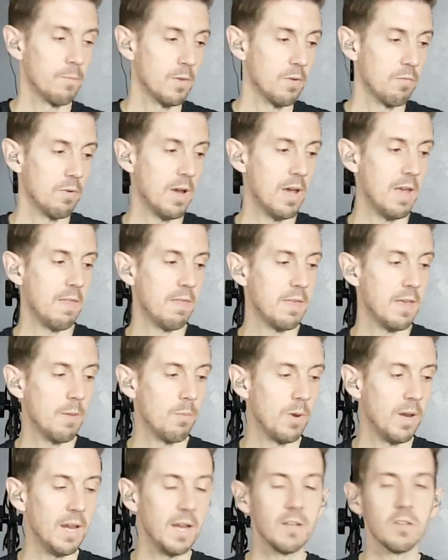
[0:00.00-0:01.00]
Right, then
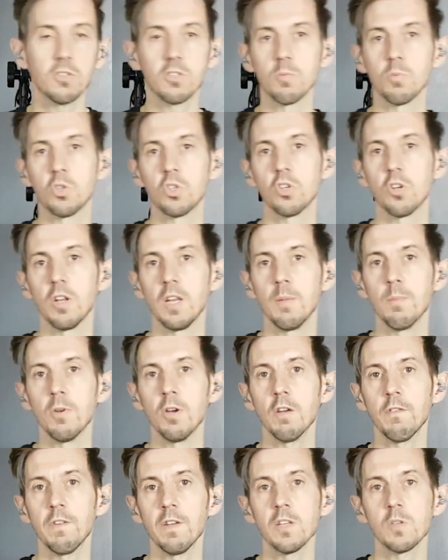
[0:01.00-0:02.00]
we're into some Shirley
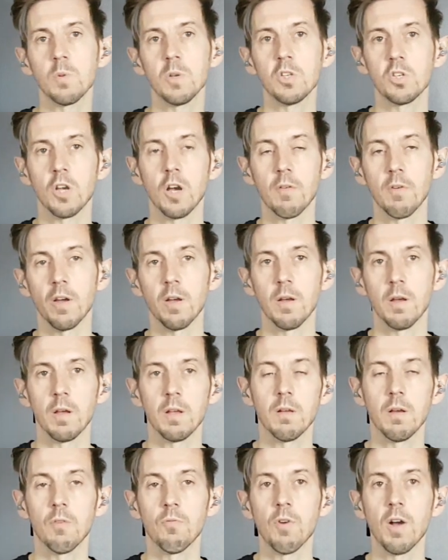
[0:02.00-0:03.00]
Murphys, which are a
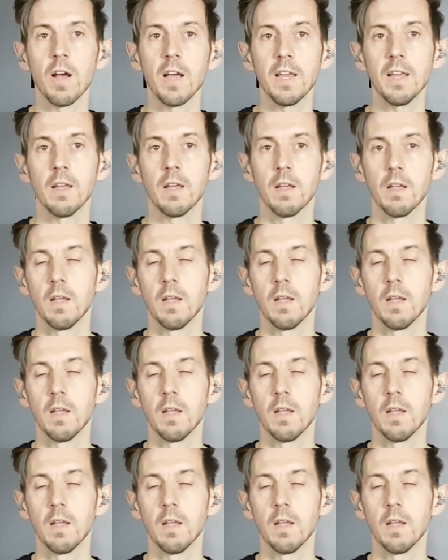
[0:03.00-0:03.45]
right,